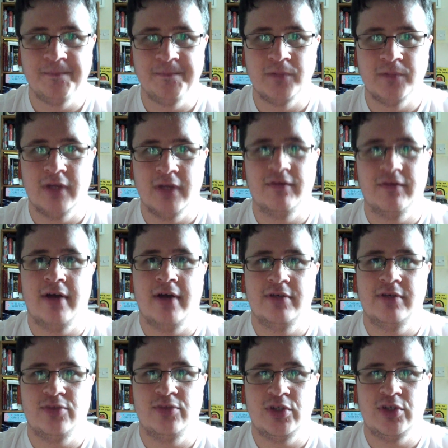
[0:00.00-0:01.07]
virus
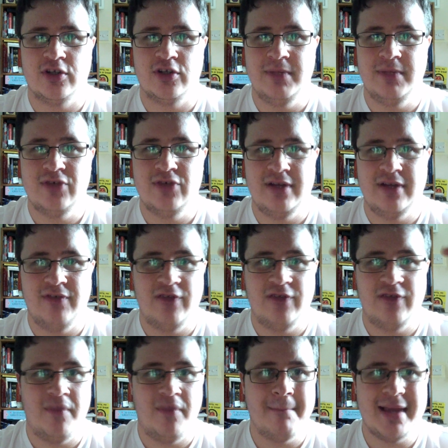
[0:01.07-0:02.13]
which can be transferred
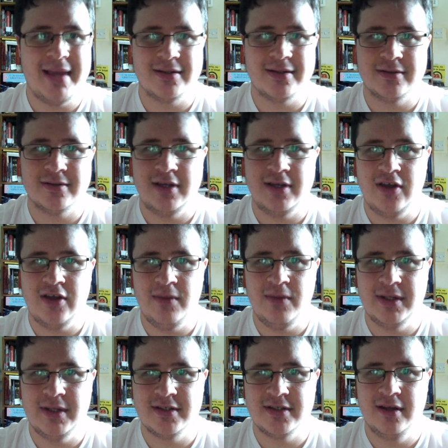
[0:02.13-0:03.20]
from minks to
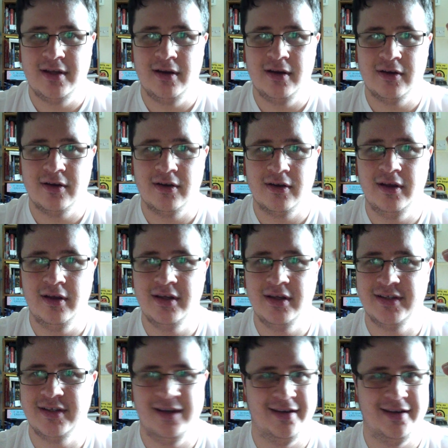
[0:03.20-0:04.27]
humans.
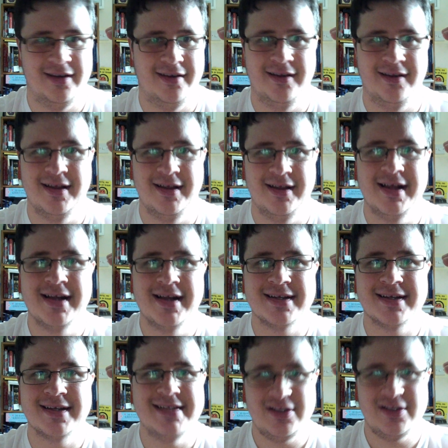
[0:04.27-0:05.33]

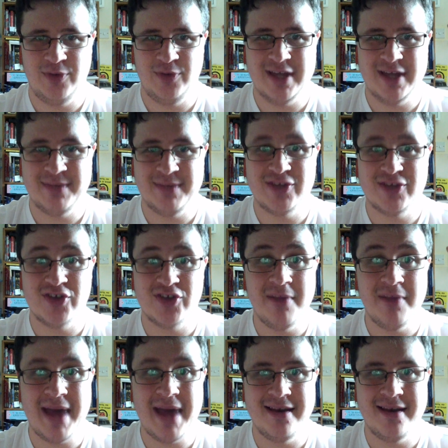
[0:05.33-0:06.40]
Because this year has been so
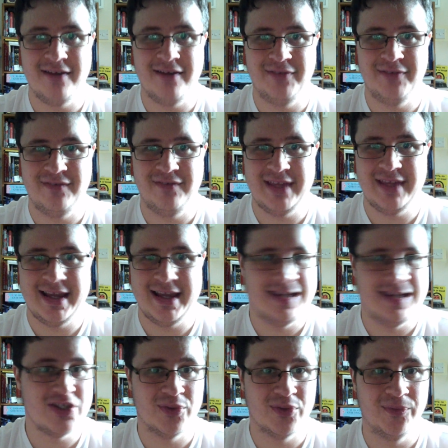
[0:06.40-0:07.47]
bad enough with the initial